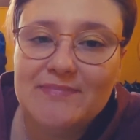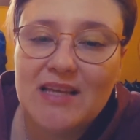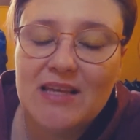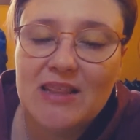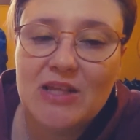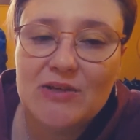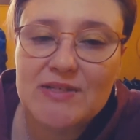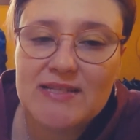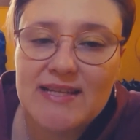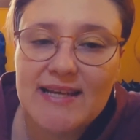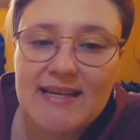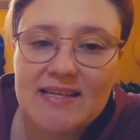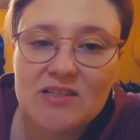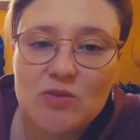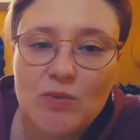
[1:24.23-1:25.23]
those
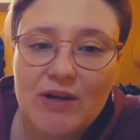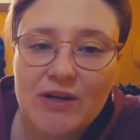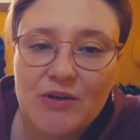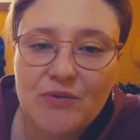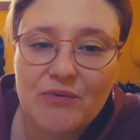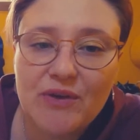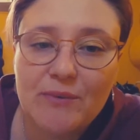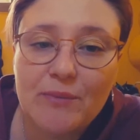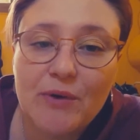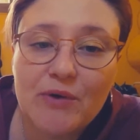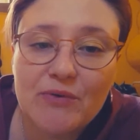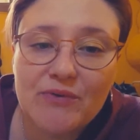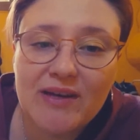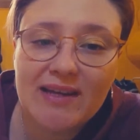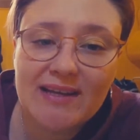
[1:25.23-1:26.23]
days where you feel
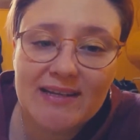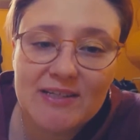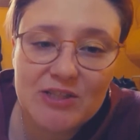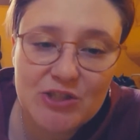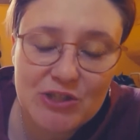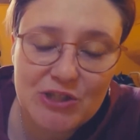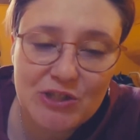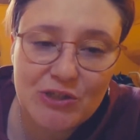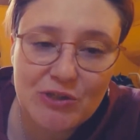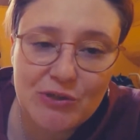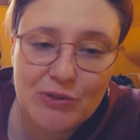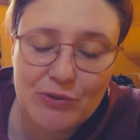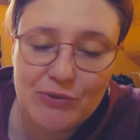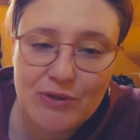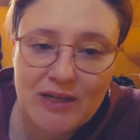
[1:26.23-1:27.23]
motivated
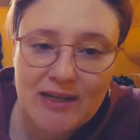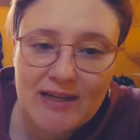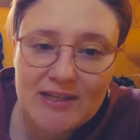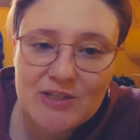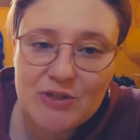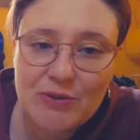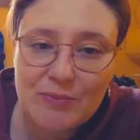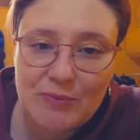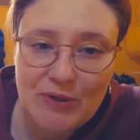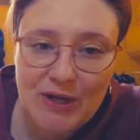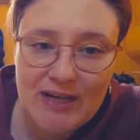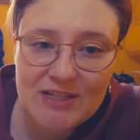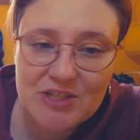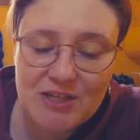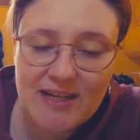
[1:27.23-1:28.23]
to do a
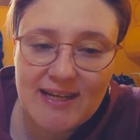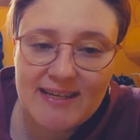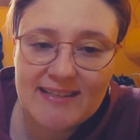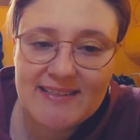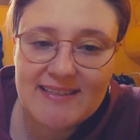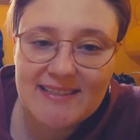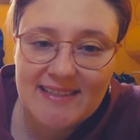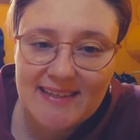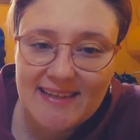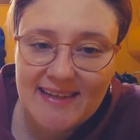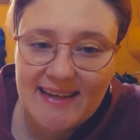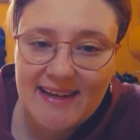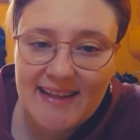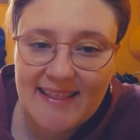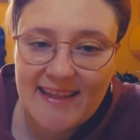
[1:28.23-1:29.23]
project
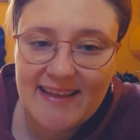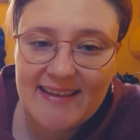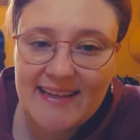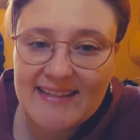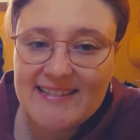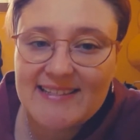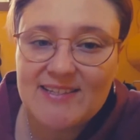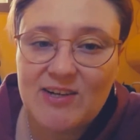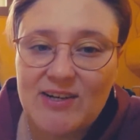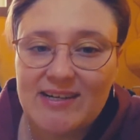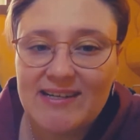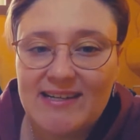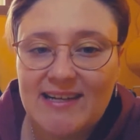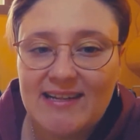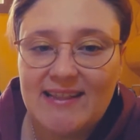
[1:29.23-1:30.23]
and then get
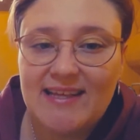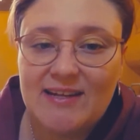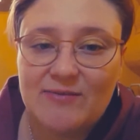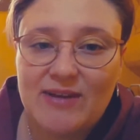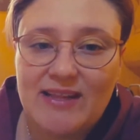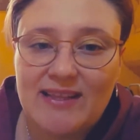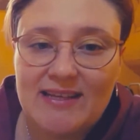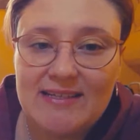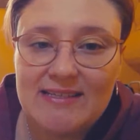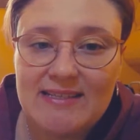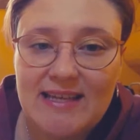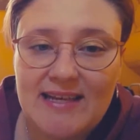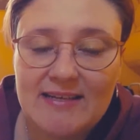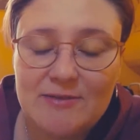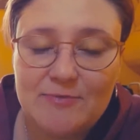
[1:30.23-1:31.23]
started and then realize
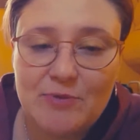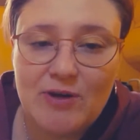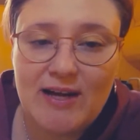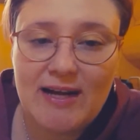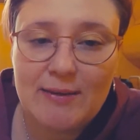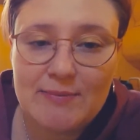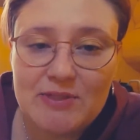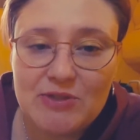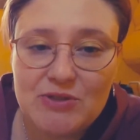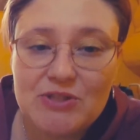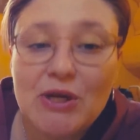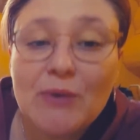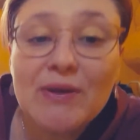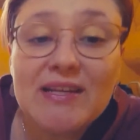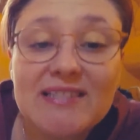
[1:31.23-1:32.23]
that perhaps your
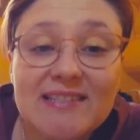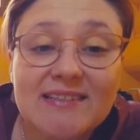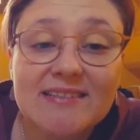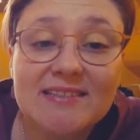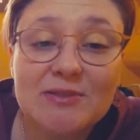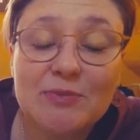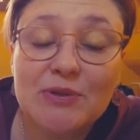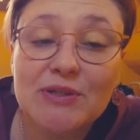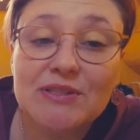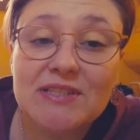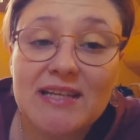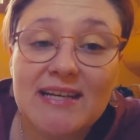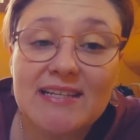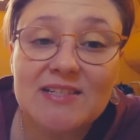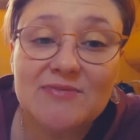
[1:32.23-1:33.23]
sewing skills weren't
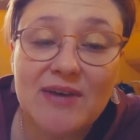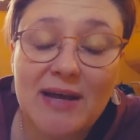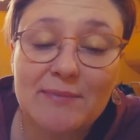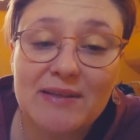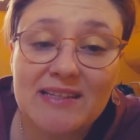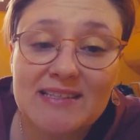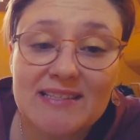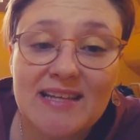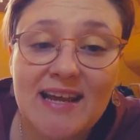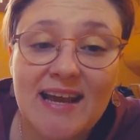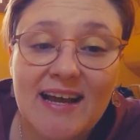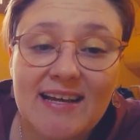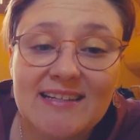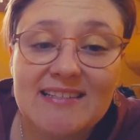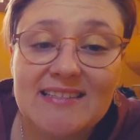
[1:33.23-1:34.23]
as fabulous
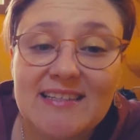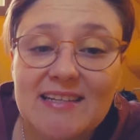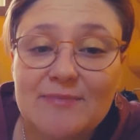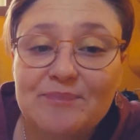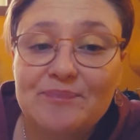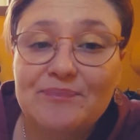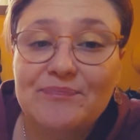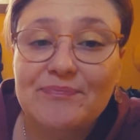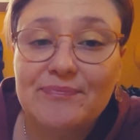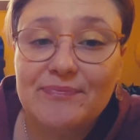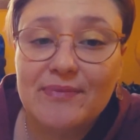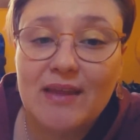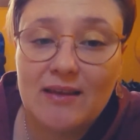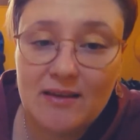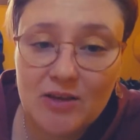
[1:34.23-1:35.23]
as
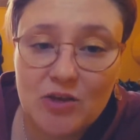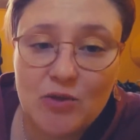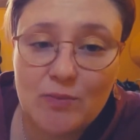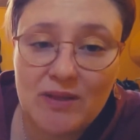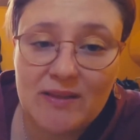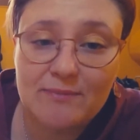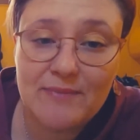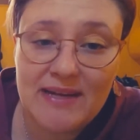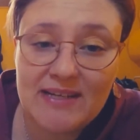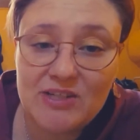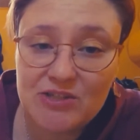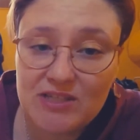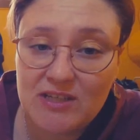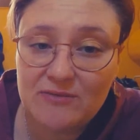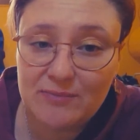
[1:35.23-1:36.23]
you made
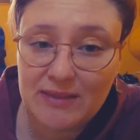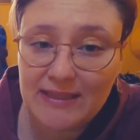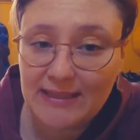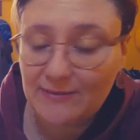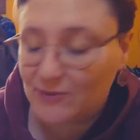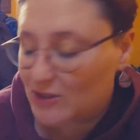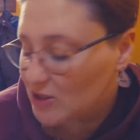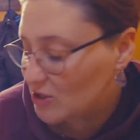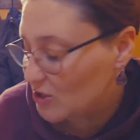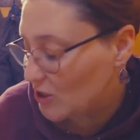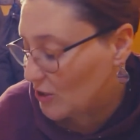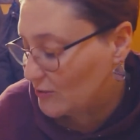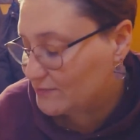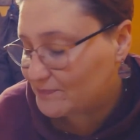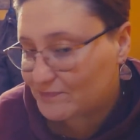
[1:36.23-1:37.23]
yourself believe.
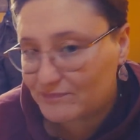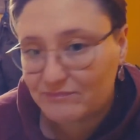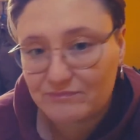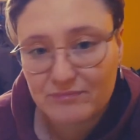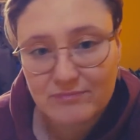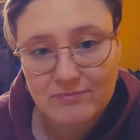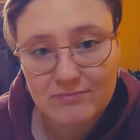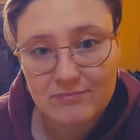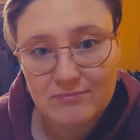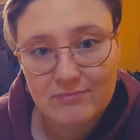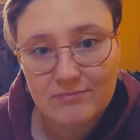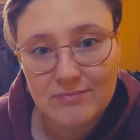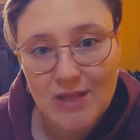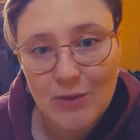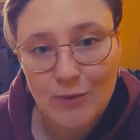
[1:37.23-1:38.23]
So
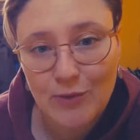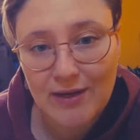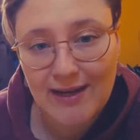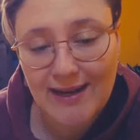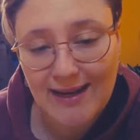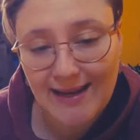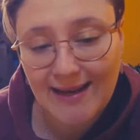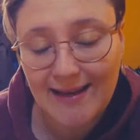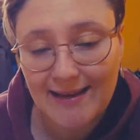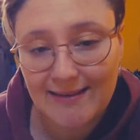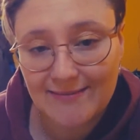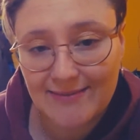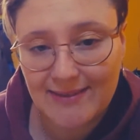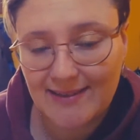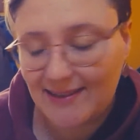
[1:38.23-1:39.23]
what I
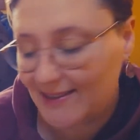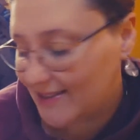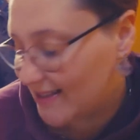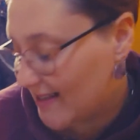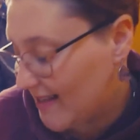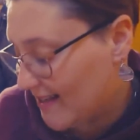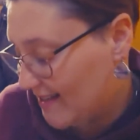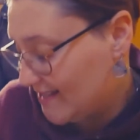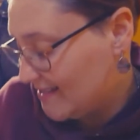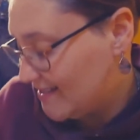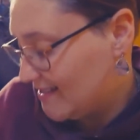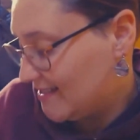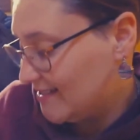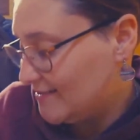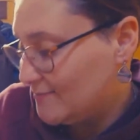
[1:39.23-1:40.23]
have is